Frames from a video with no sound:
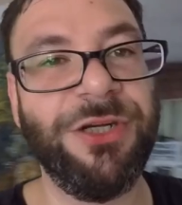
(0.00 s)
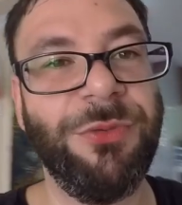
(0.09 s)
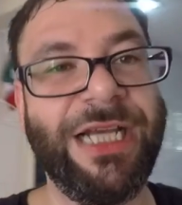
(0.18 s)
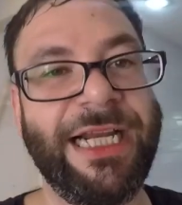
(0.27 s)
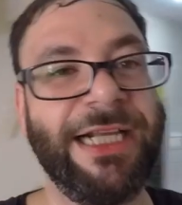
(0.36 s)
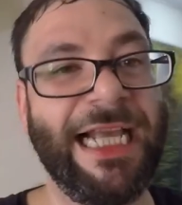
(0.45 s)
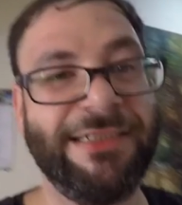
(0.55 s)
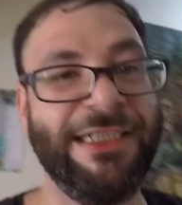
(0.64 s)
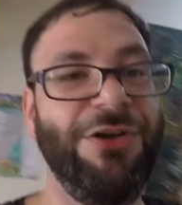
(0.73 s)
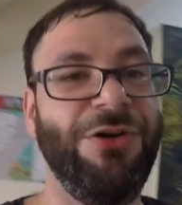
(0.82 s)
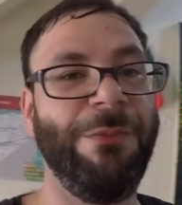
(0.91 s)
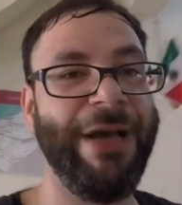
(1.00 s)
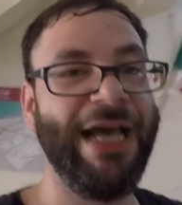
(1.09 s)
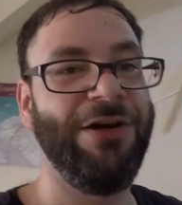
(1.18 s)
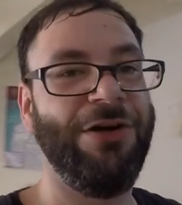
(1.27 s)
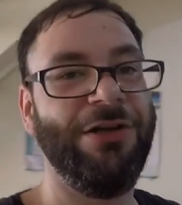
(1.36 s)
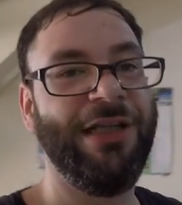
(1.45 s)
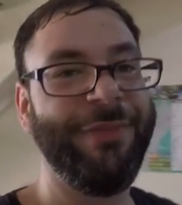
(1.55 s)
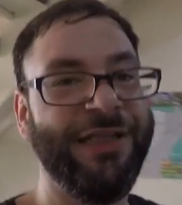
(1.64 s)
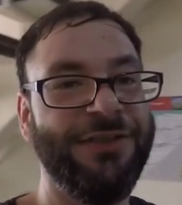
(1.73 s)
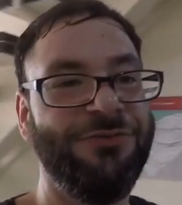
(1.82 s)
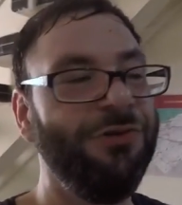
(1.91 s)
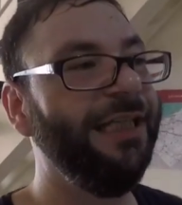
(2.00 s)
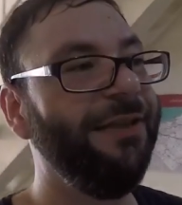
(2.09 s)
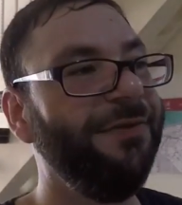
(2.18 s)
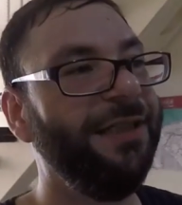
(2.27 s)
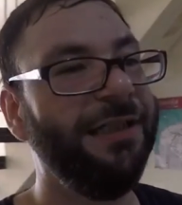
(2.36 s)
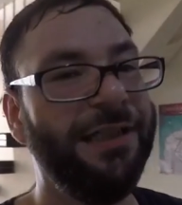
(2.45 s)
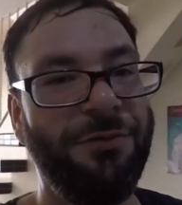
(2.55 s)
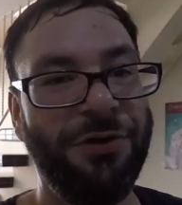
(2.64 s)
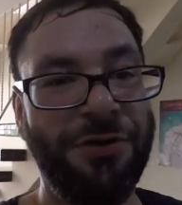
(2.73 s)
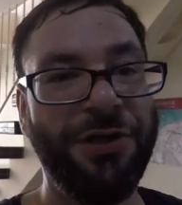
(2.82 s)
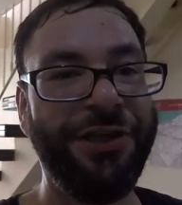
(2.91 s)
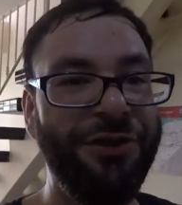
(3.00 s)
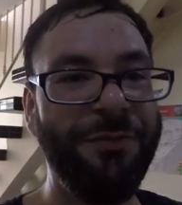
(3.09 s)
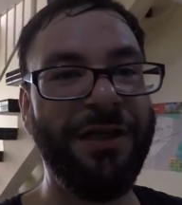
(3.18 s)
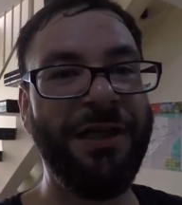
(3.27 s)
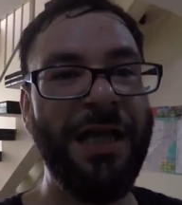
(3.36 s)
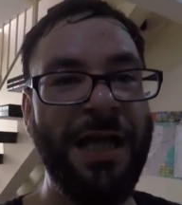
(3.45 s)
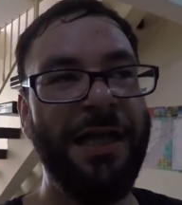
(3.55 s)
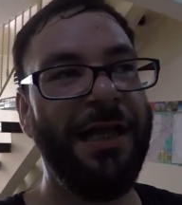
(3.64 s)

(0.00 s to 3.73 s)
You know, we got to actually go to bed early because we're leaving. Uh, we're going to Cuba.